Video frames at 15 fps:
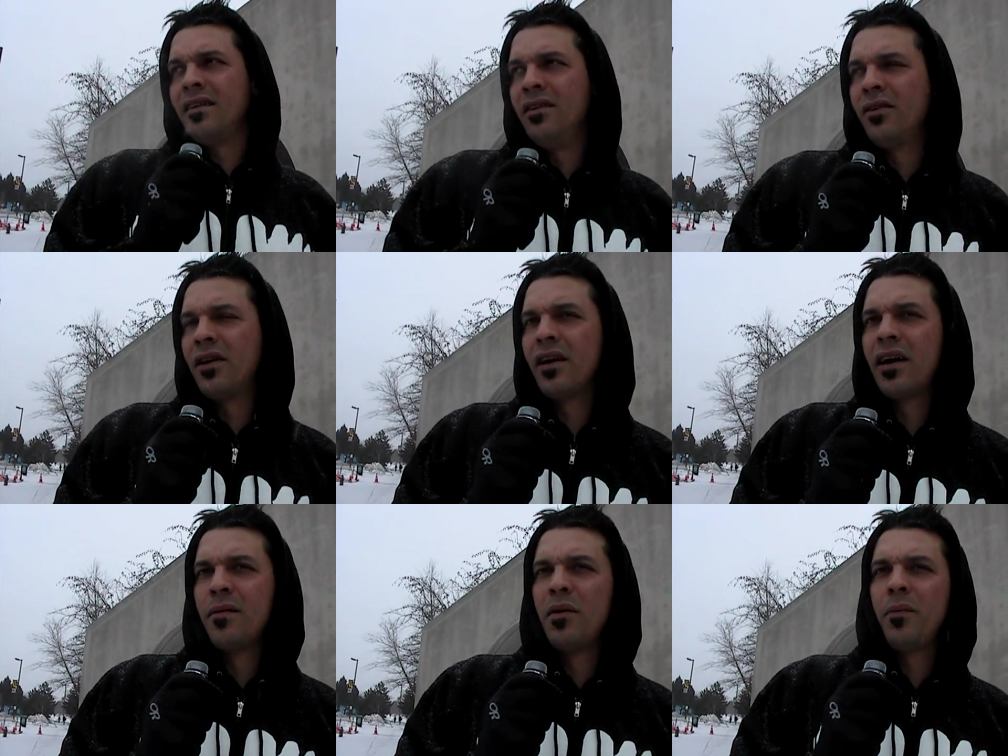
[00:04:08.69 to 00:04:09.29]
You can
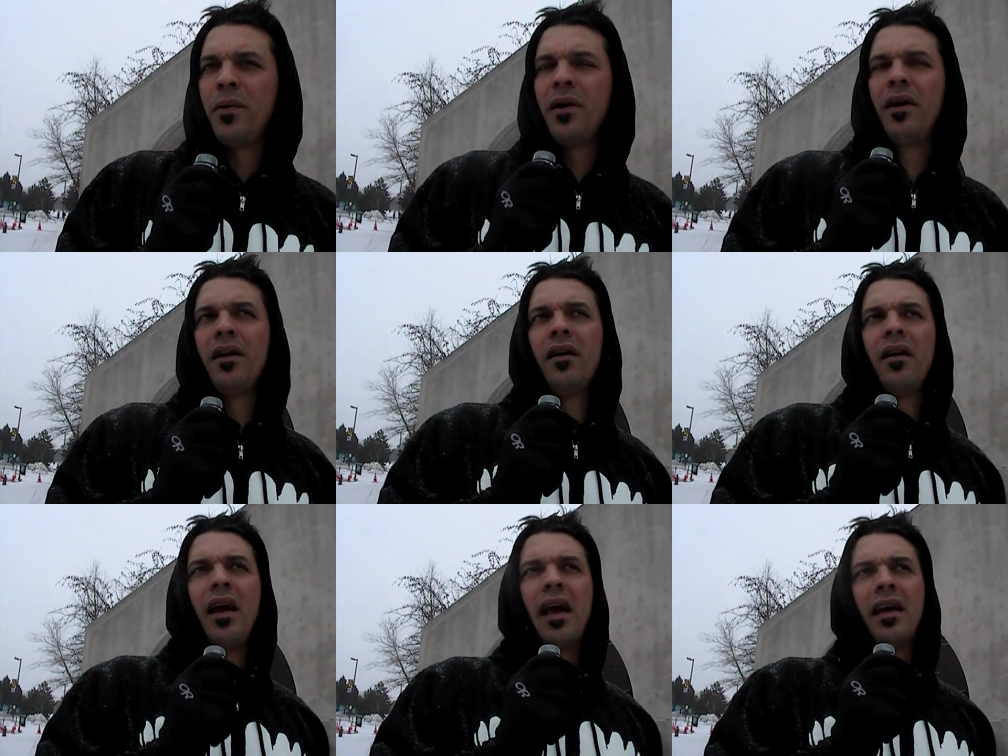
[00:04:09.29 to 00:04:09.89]
come up
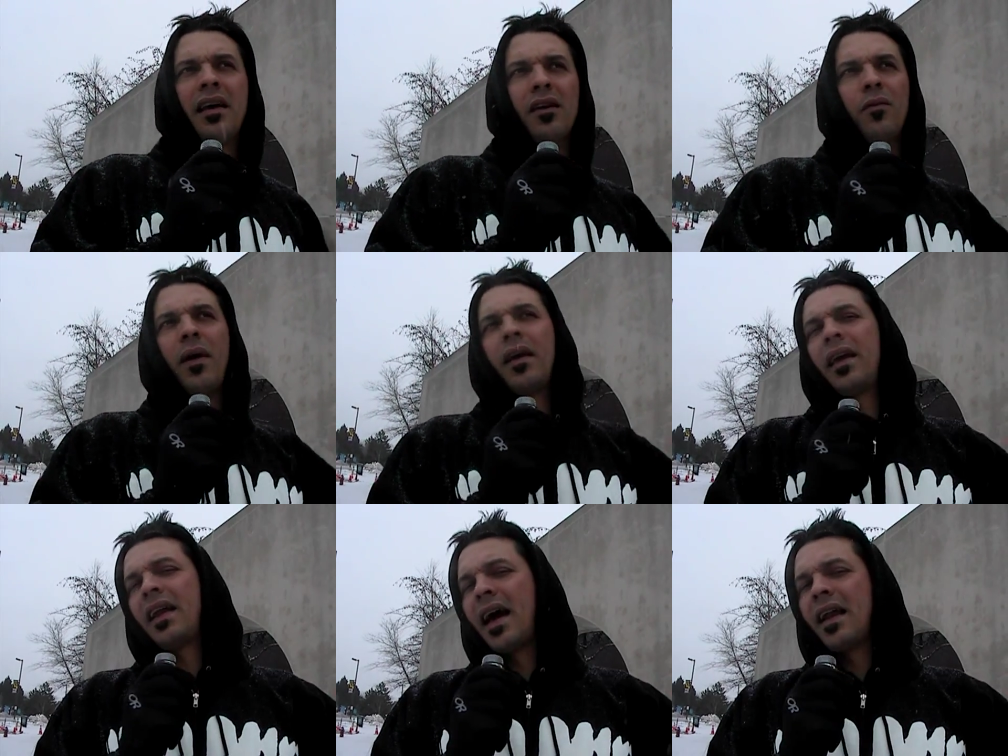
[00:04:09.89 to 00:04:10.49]
here and get
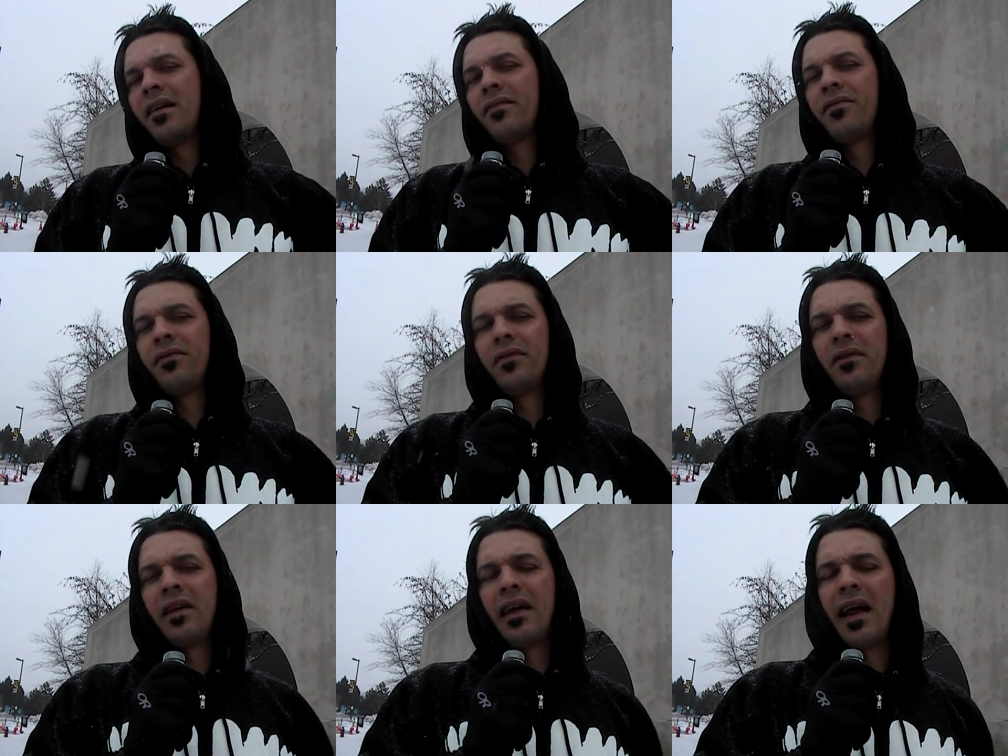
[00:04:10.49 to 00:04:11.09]
out
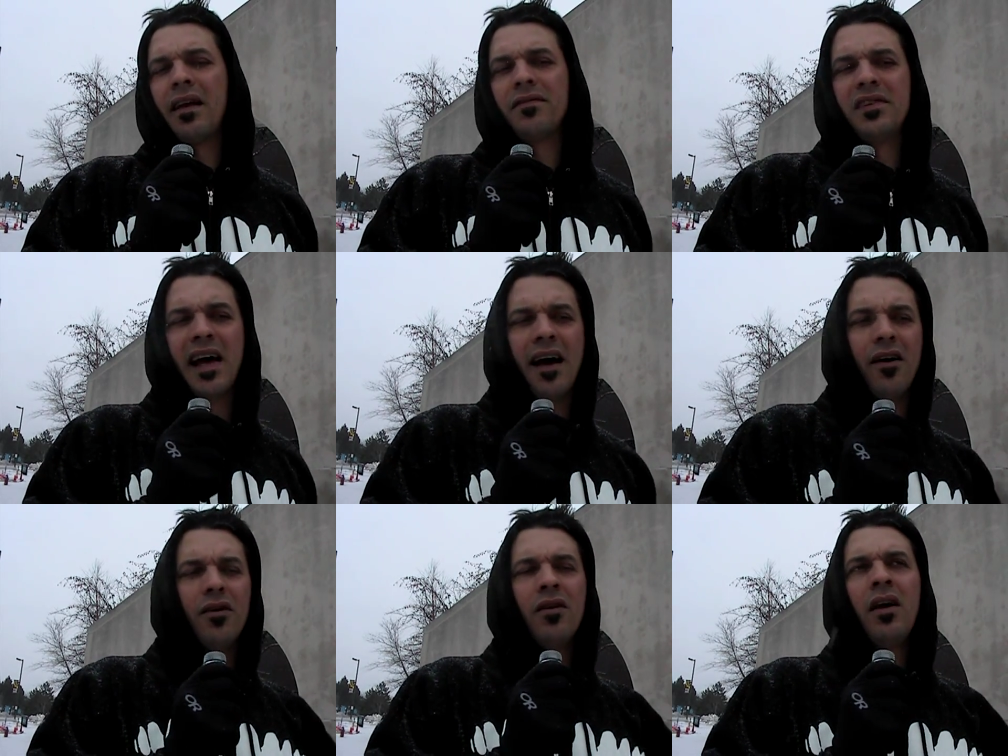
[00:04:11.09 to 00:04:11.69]
of
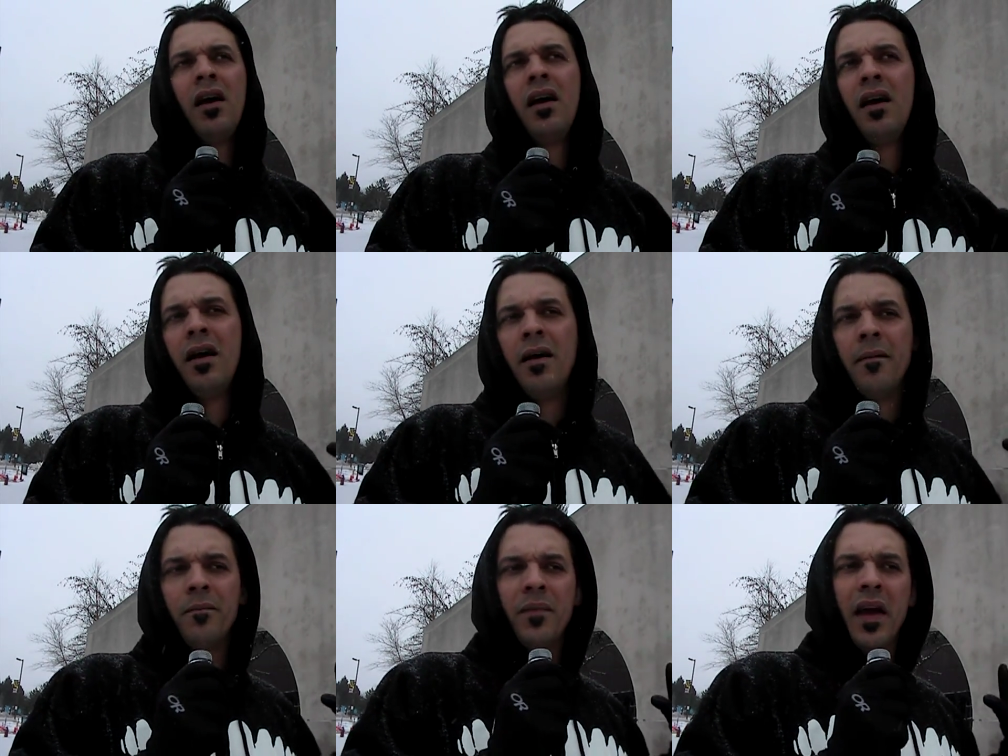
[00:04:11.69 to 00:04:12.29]
town
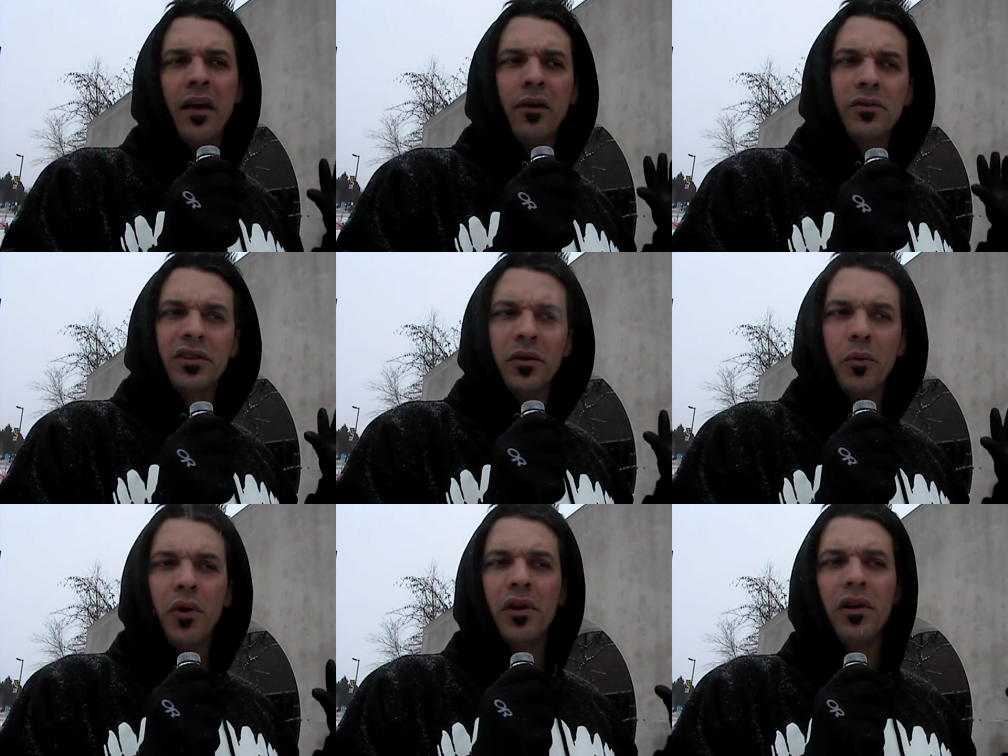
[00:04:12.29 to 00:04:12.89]
and go
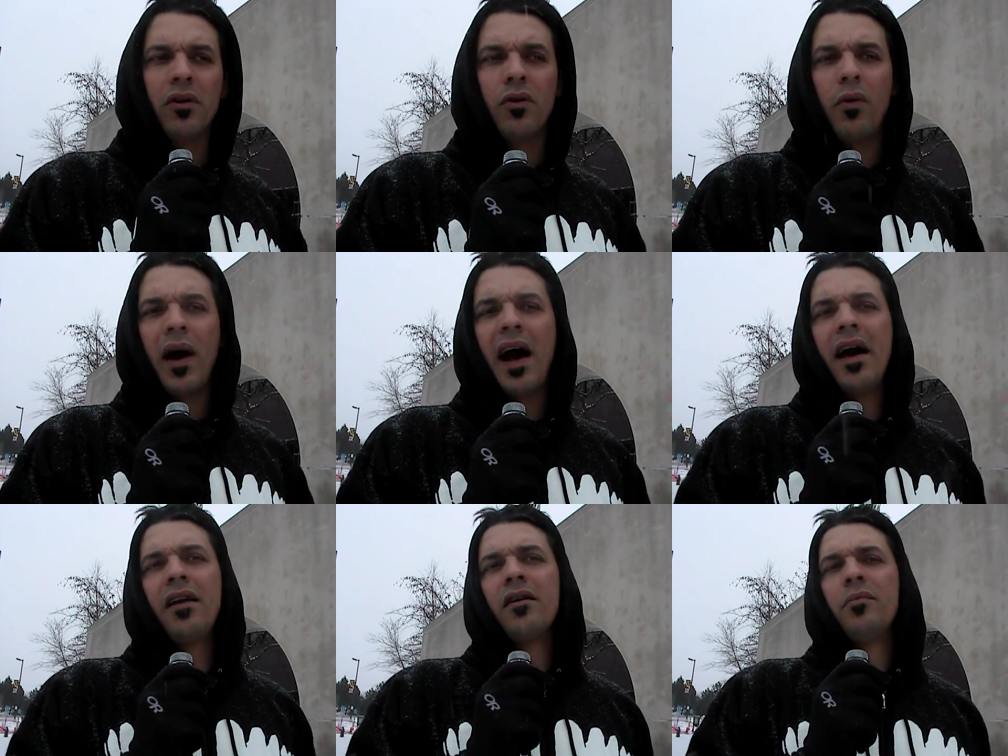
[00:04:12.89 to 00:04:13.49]
somewhere a little
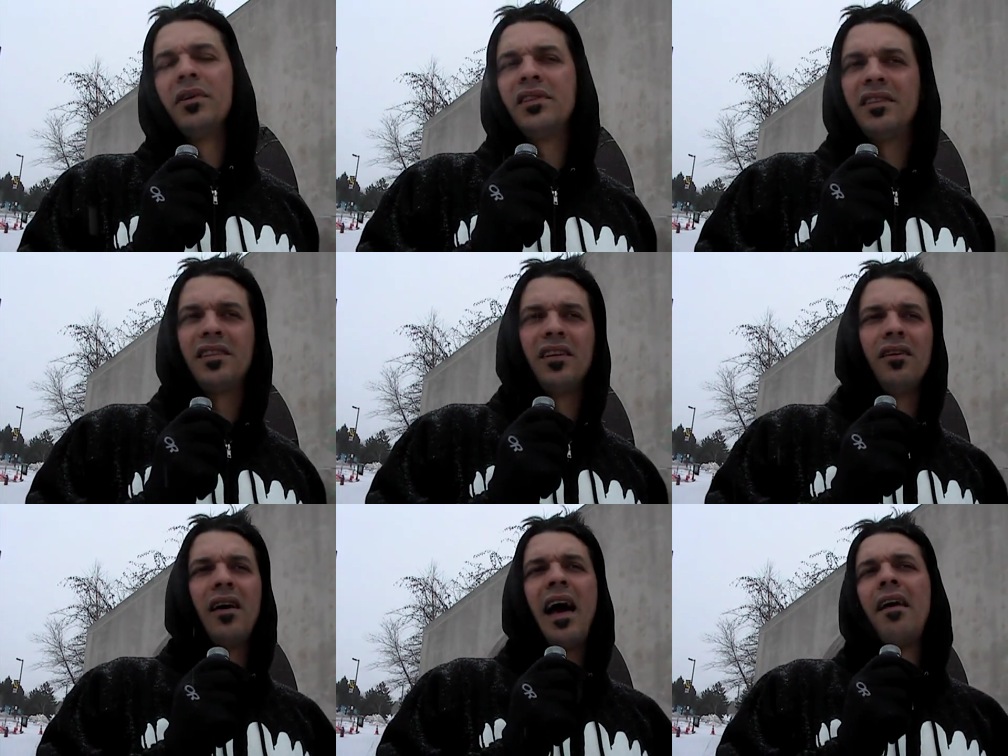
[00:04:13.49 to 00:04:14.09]
quieter, but
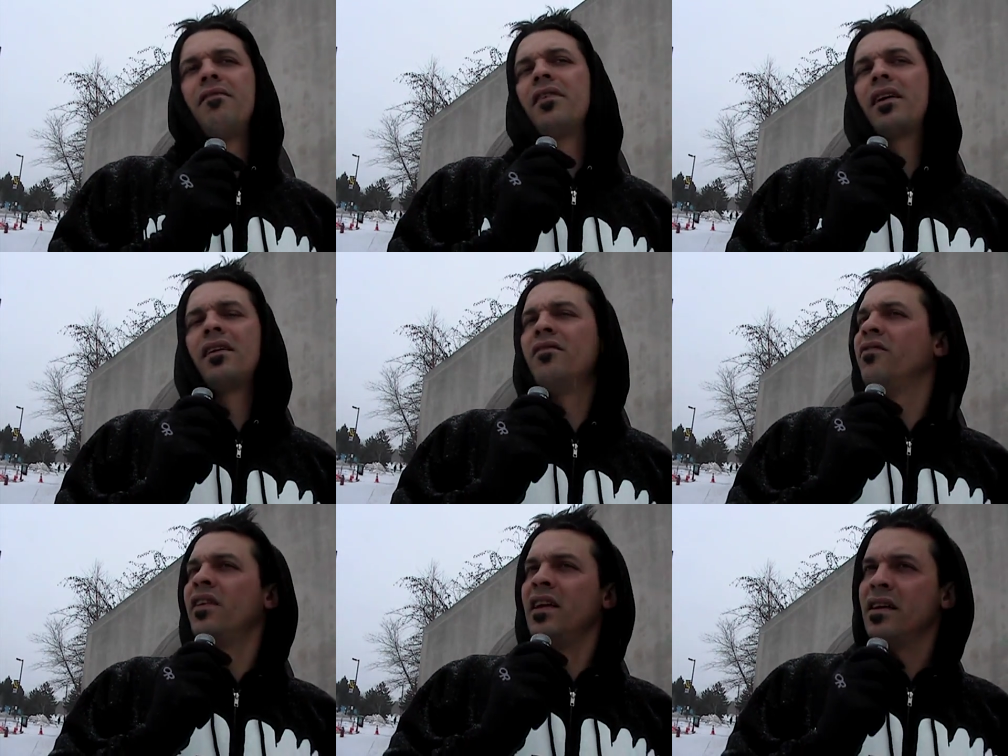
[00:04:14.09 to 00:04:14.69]
still have the
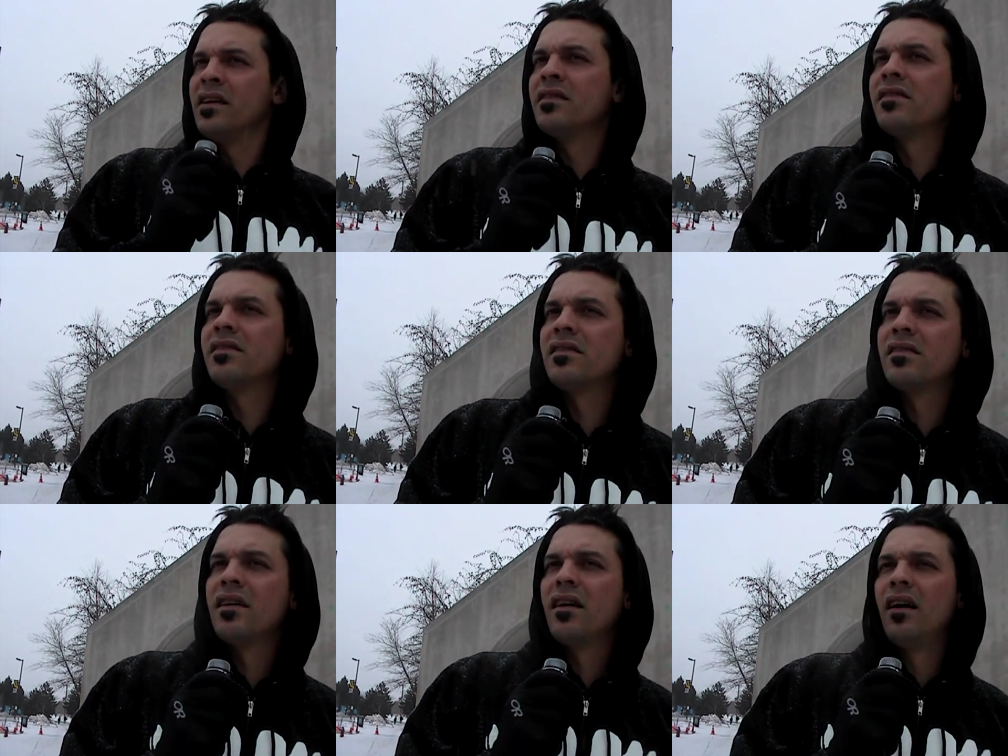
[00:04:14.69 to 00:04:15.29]

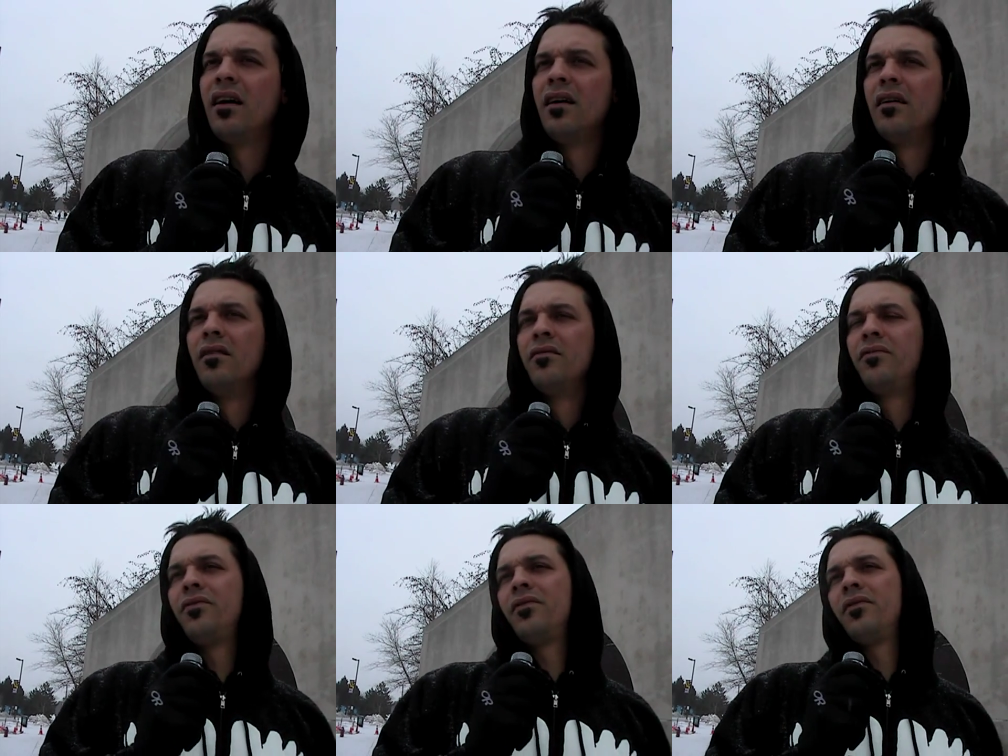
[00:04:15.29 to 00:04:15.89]
convenience
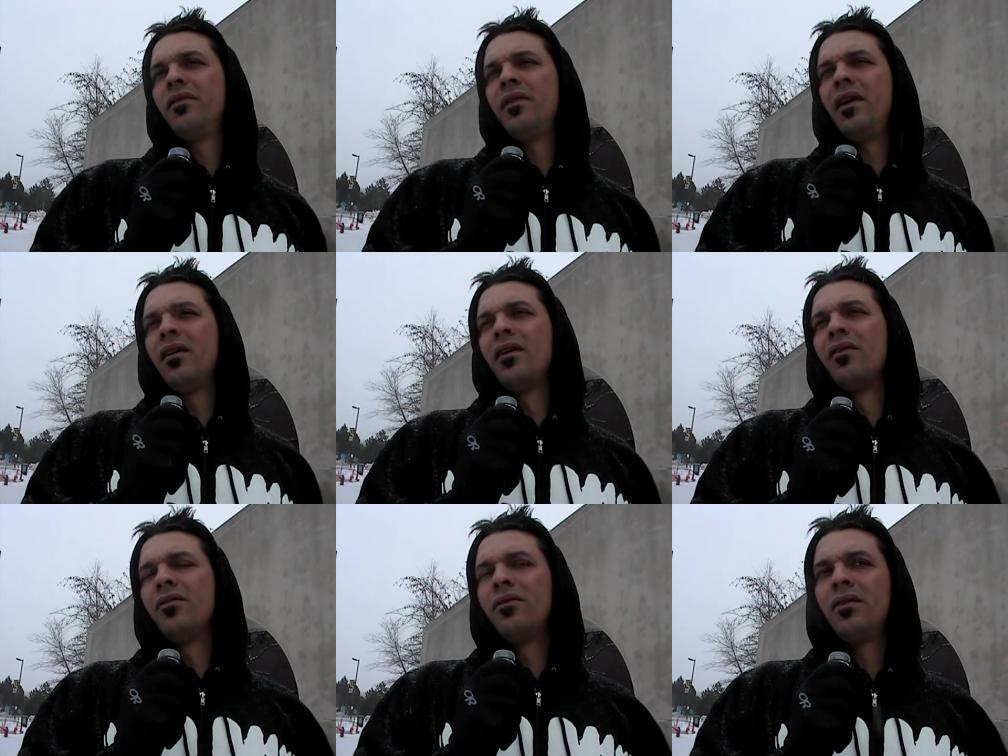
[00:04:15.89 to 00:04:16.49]
of, you
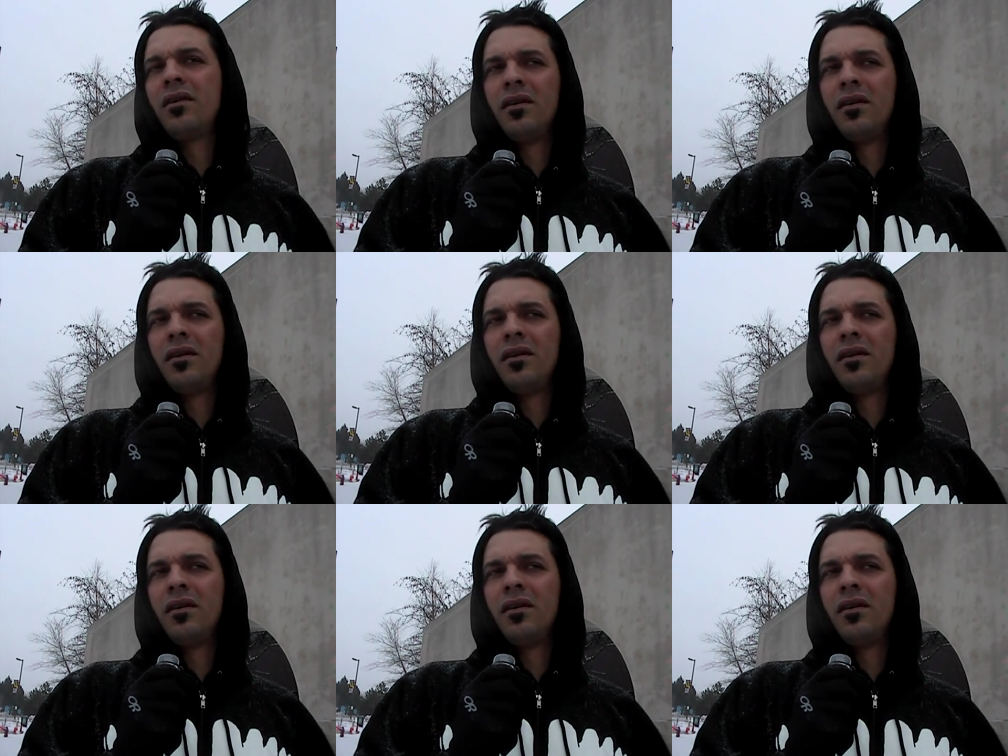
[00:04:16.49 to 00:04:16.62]
know,